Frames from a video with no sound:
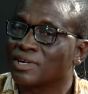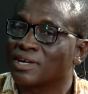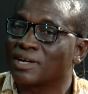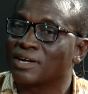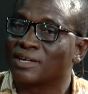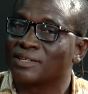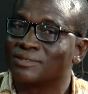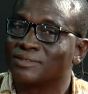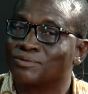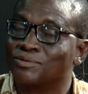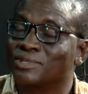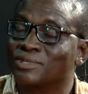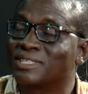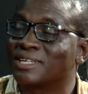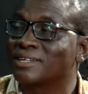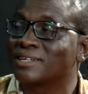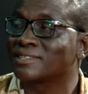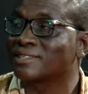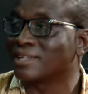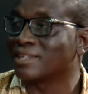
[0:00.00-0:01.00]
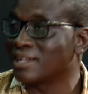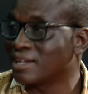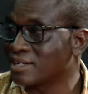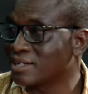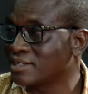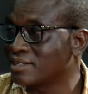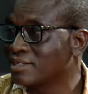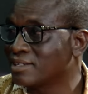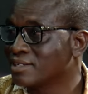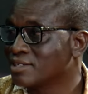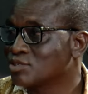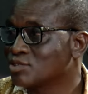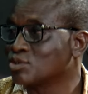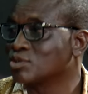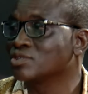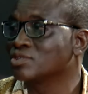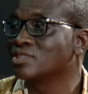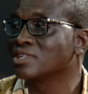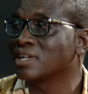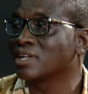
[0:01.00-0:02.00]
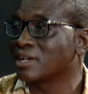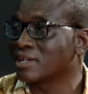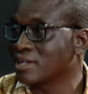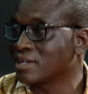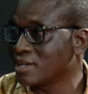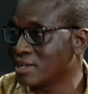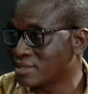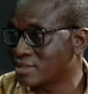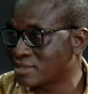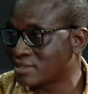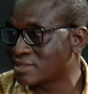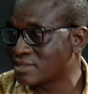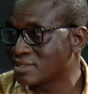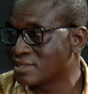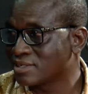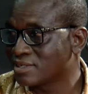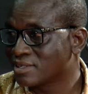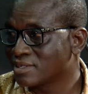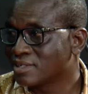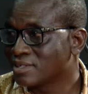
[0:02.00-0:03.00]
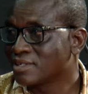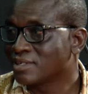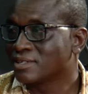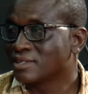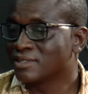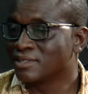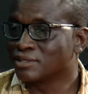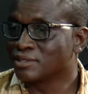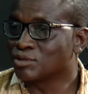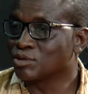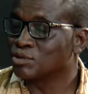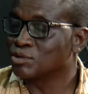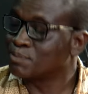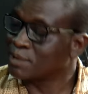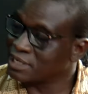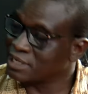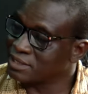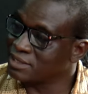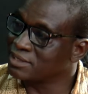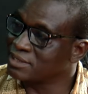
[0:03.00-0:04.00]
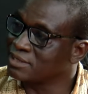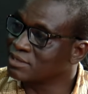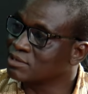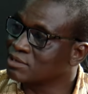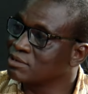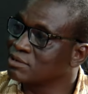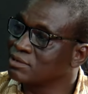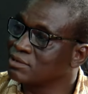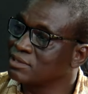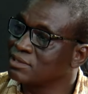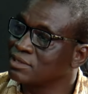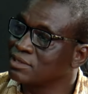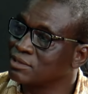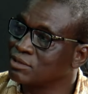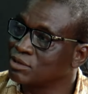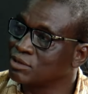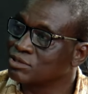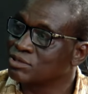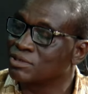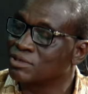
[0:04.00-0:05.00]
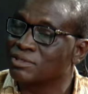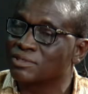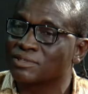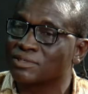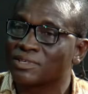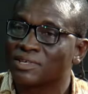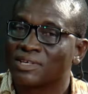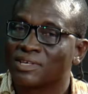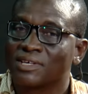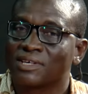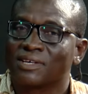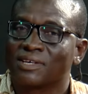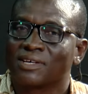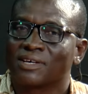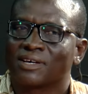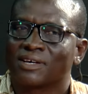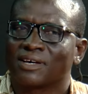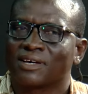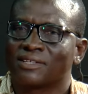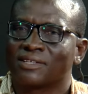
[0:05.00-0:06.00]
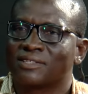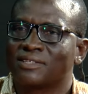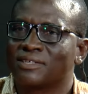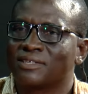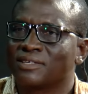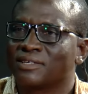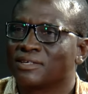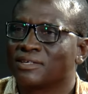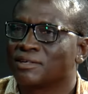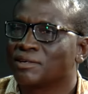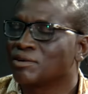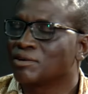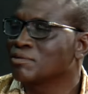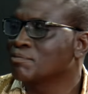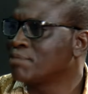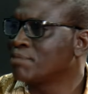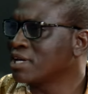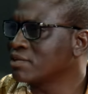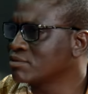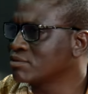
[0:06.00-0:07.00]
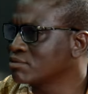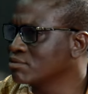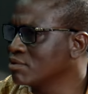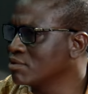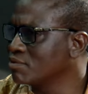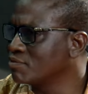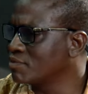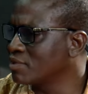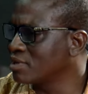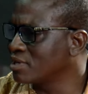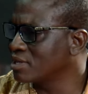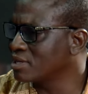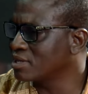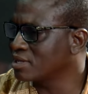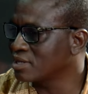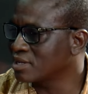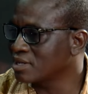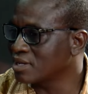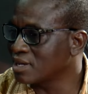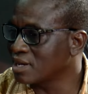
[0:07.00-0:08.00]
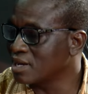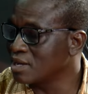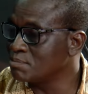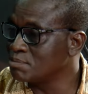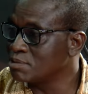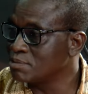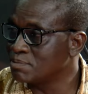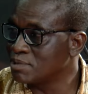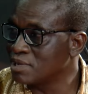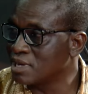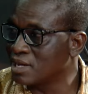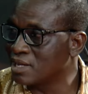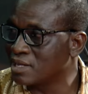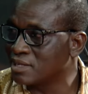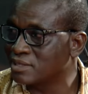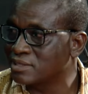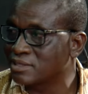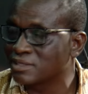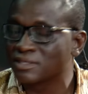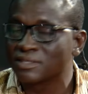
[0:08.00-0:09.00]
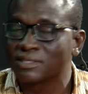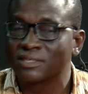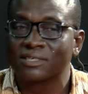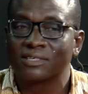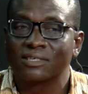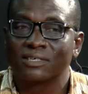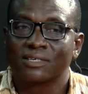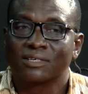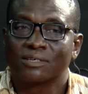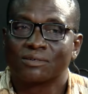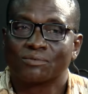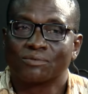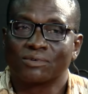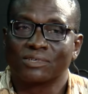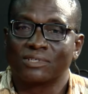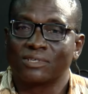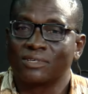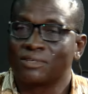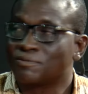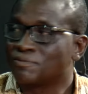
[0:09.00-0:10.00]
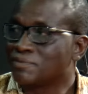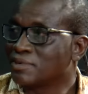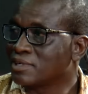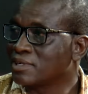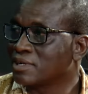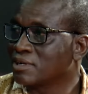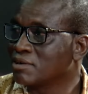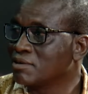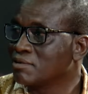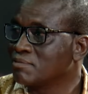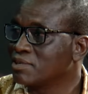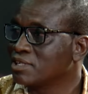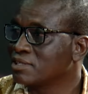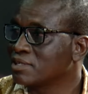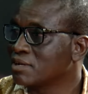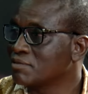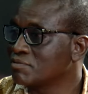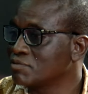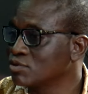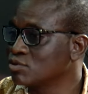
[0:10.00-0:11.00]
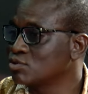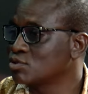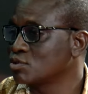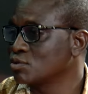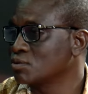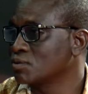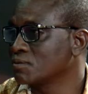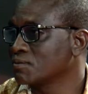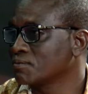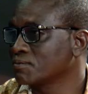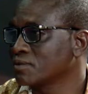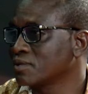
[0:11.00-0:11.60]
and withheld salary, sundry areas, the third-party deductions, and the long battle of uh, IPPIS with the federal can government. Can clarification